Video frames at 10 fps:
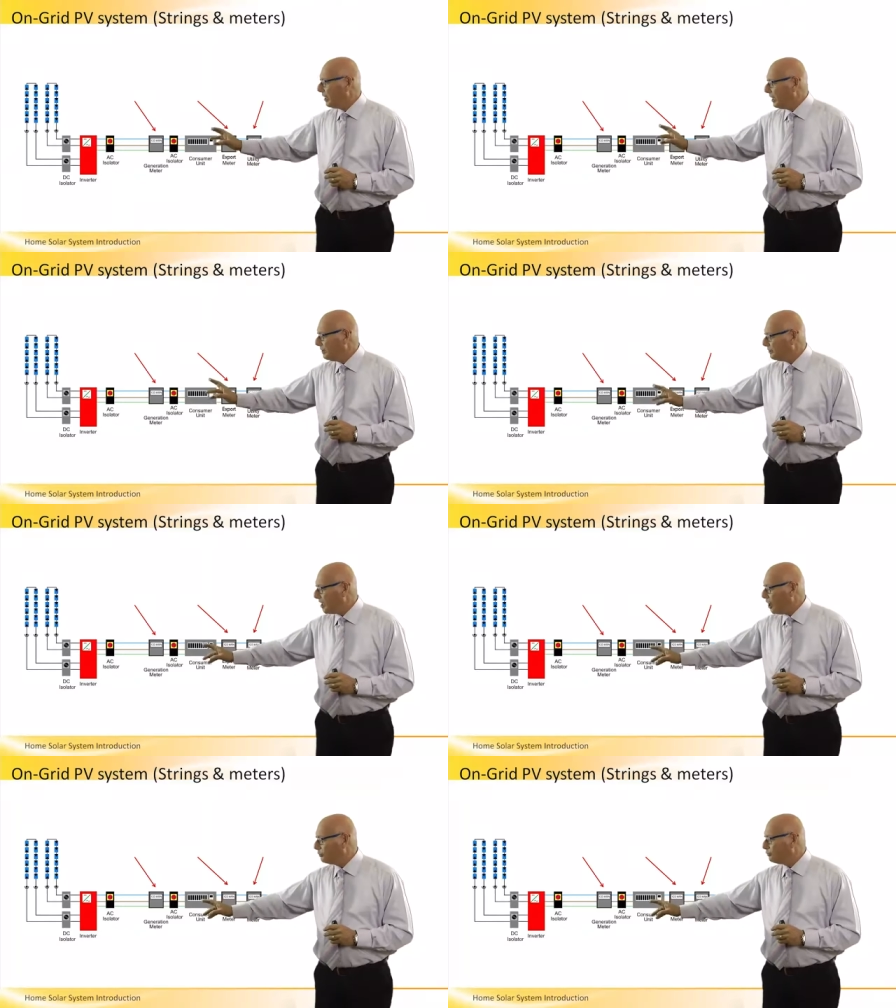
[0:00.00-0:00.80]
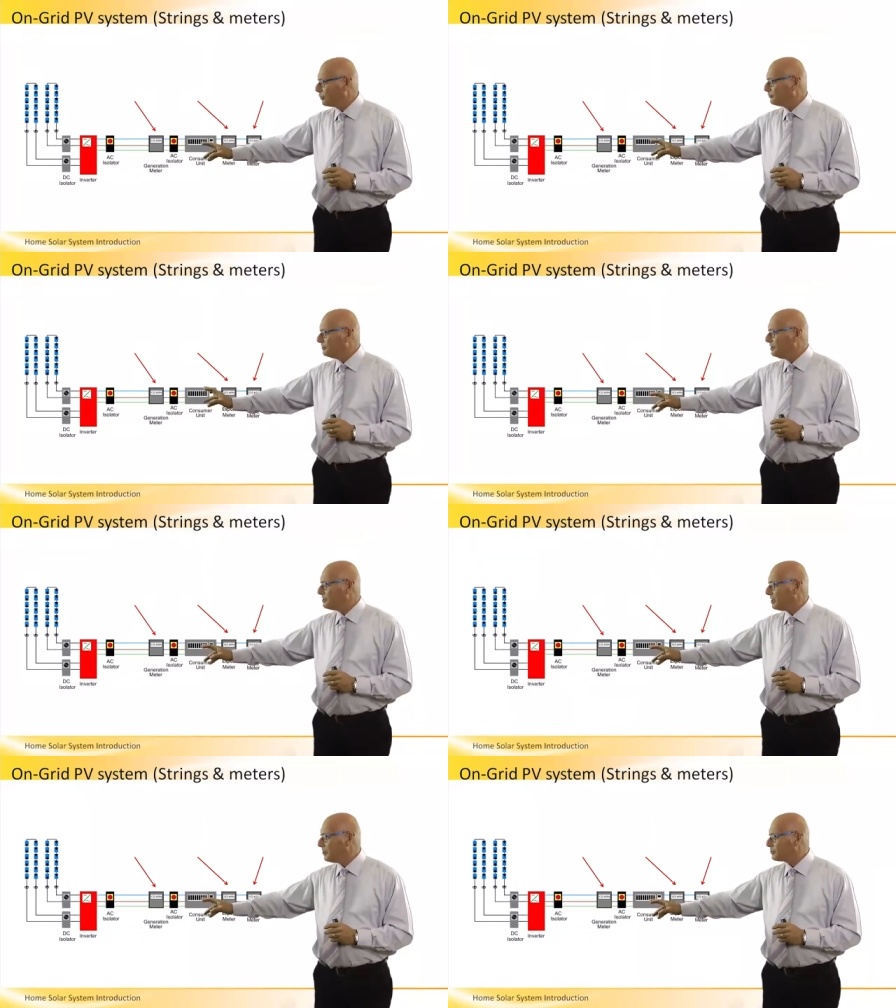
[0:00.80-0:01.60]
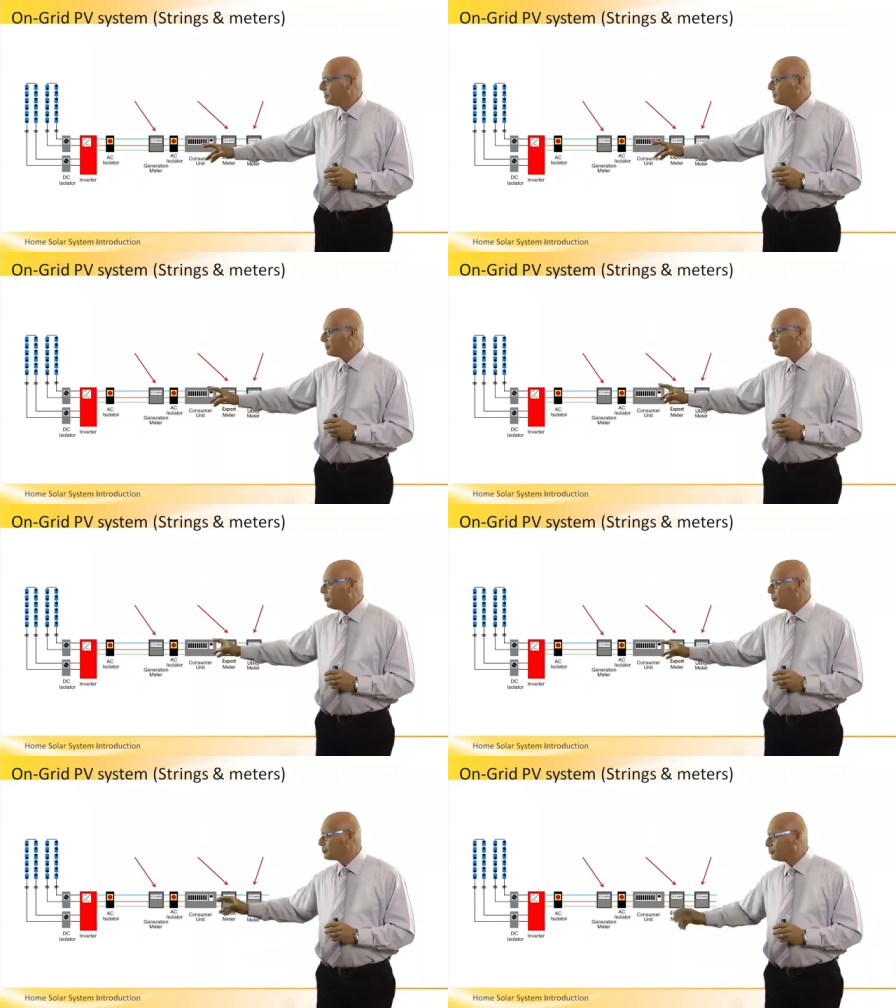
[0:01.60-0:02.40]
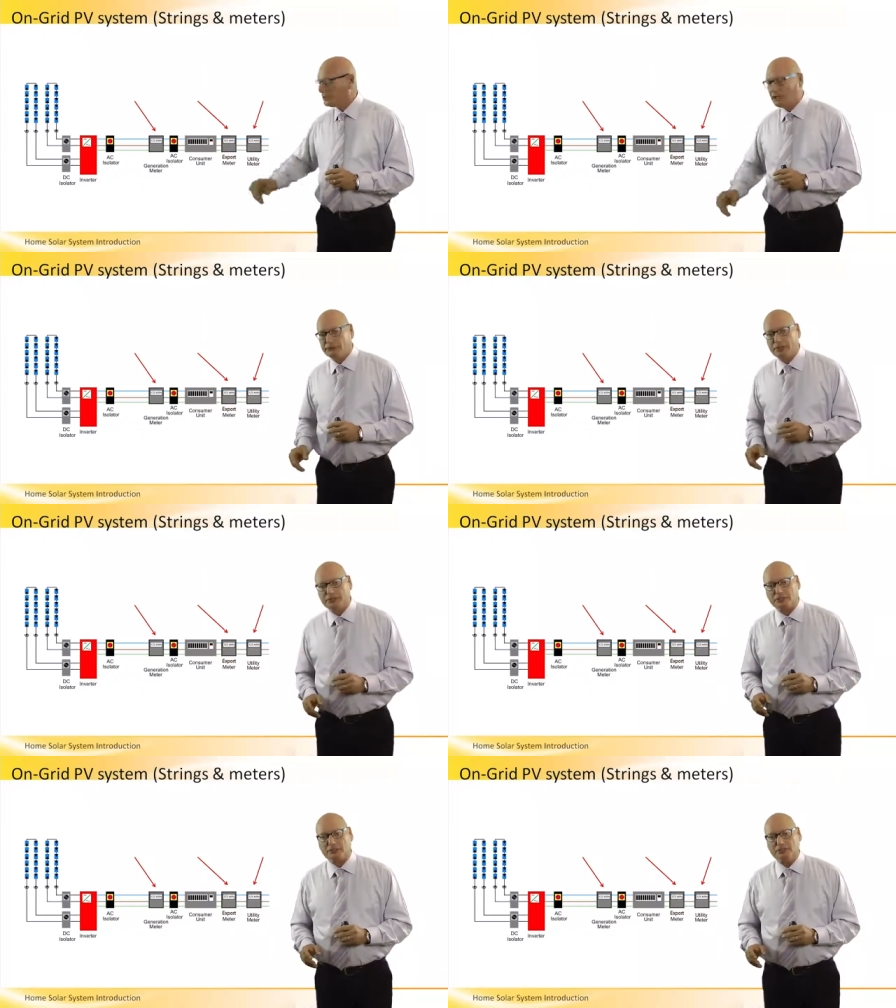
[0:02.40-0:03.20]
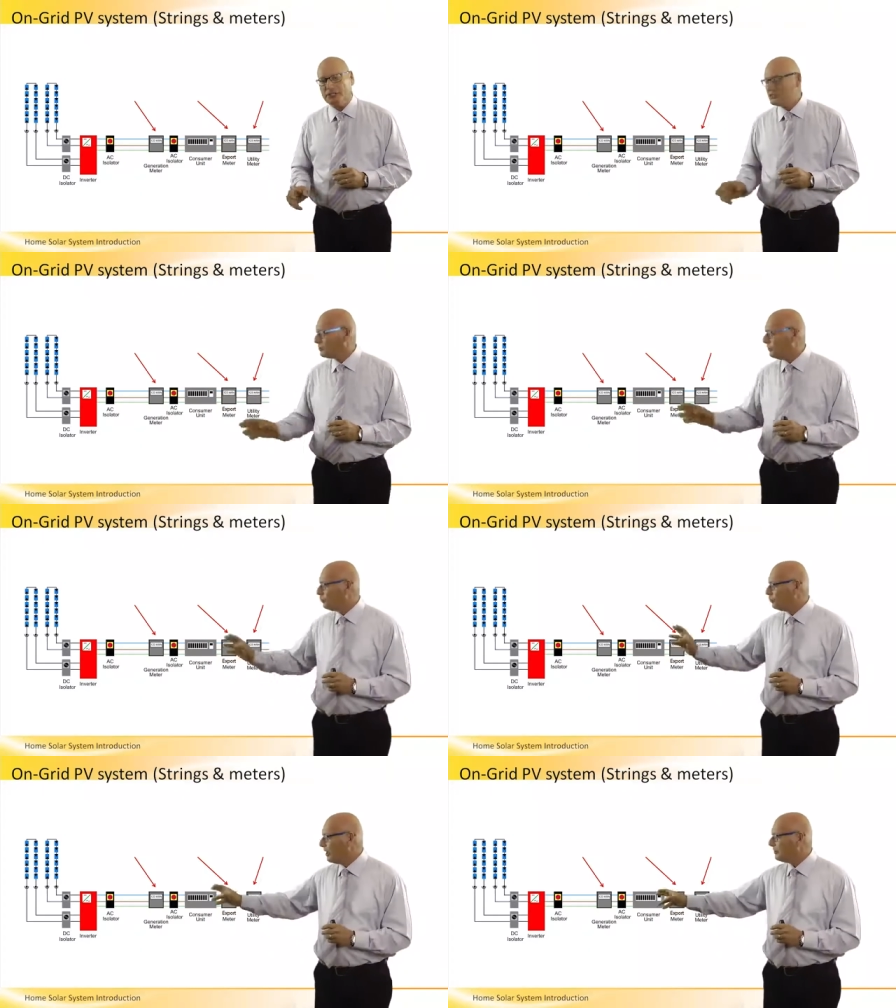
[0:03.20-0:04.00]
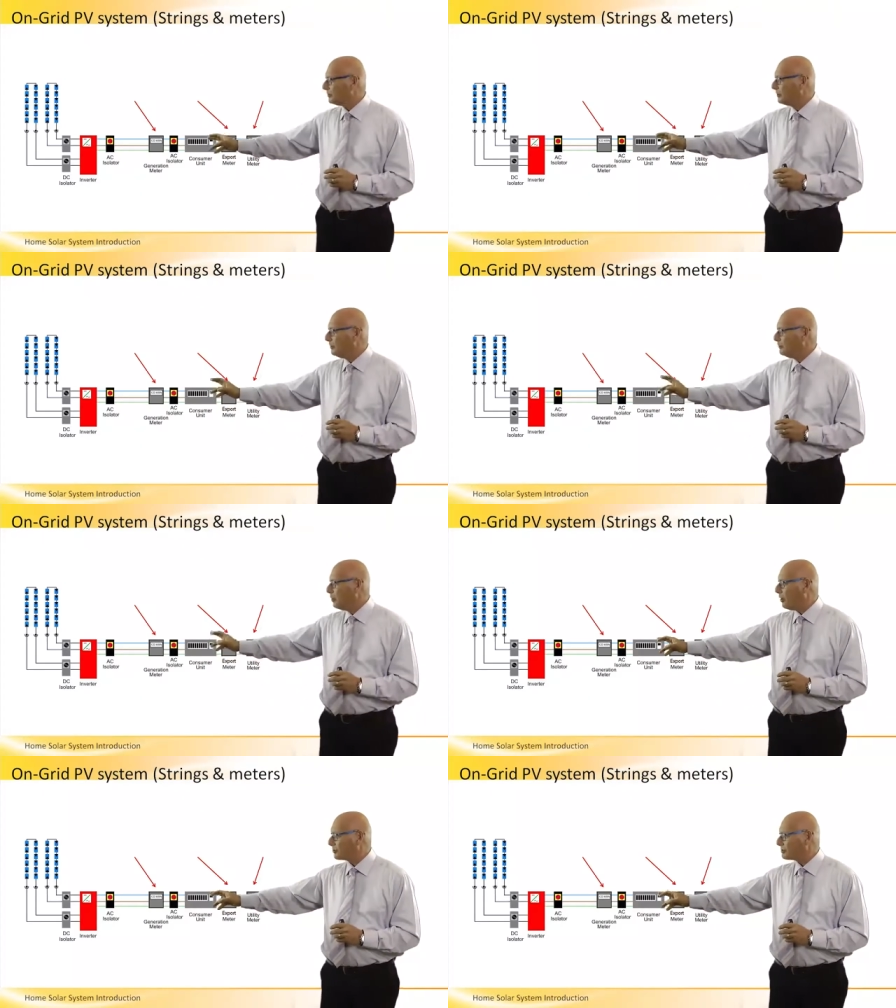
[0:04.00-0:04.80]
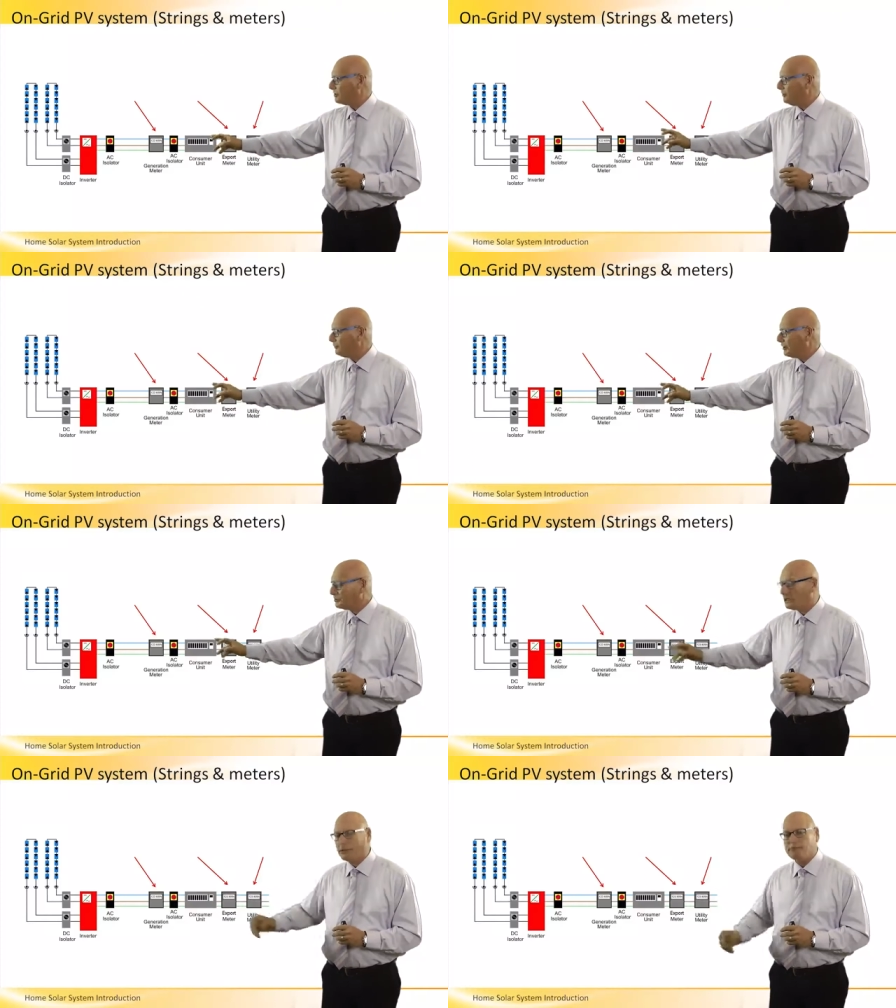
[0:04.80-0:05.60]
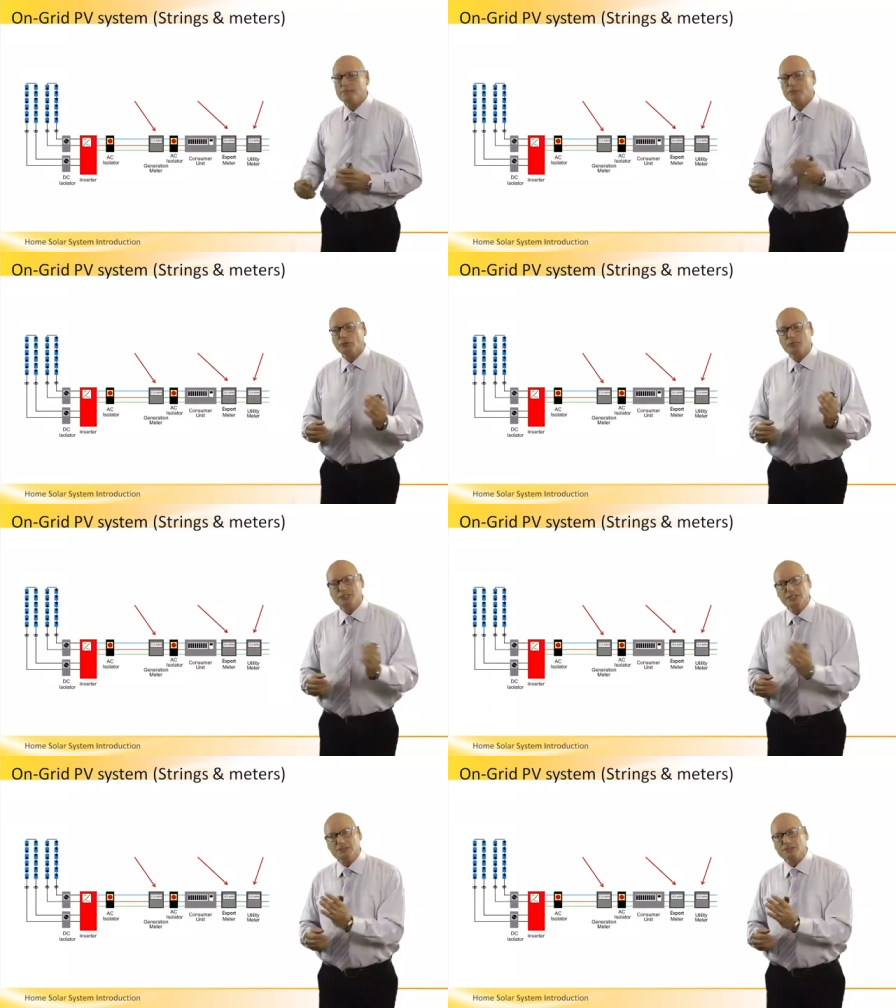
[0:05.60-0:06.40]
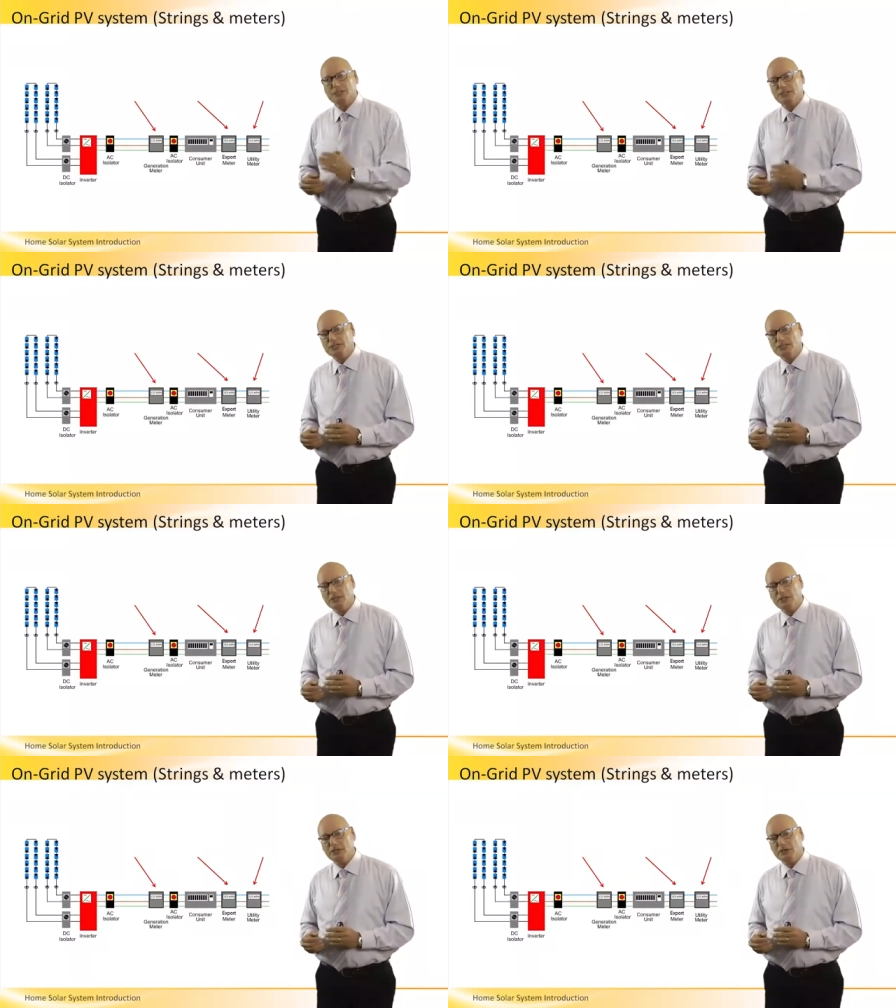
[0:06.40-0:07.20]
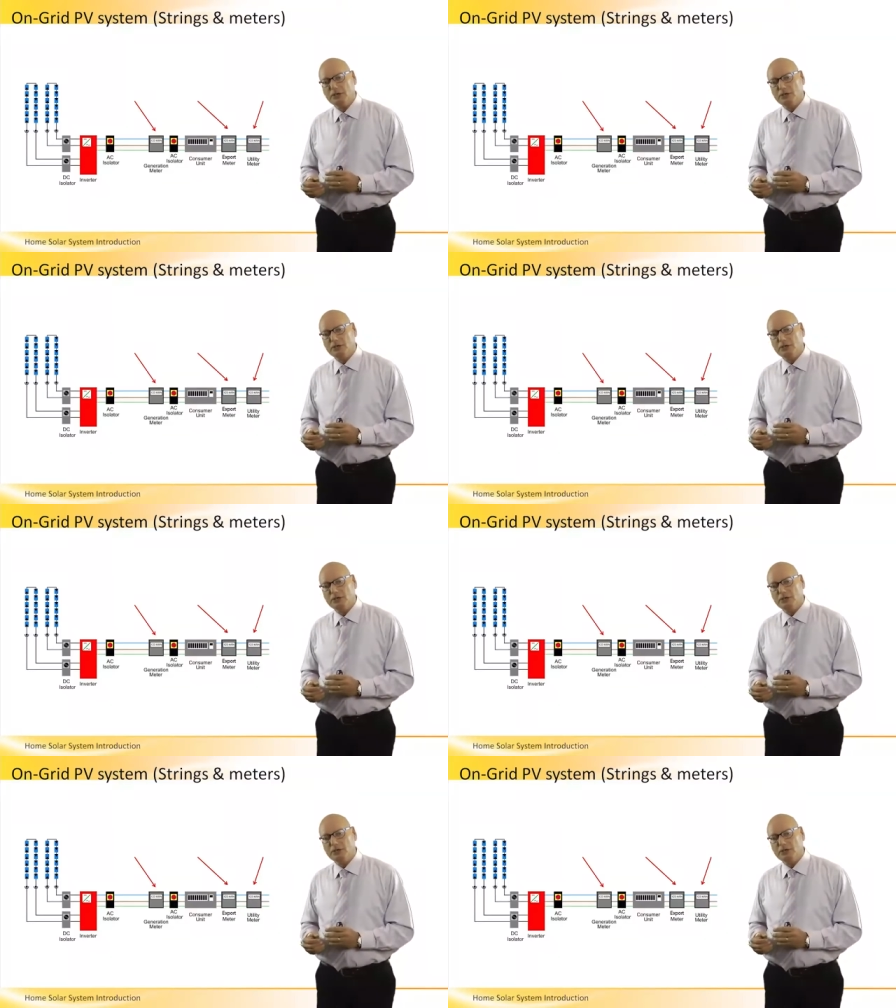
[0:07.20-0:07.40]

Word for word: And the output of the DC isolator goes to an inverter. This red box inverter receives DC.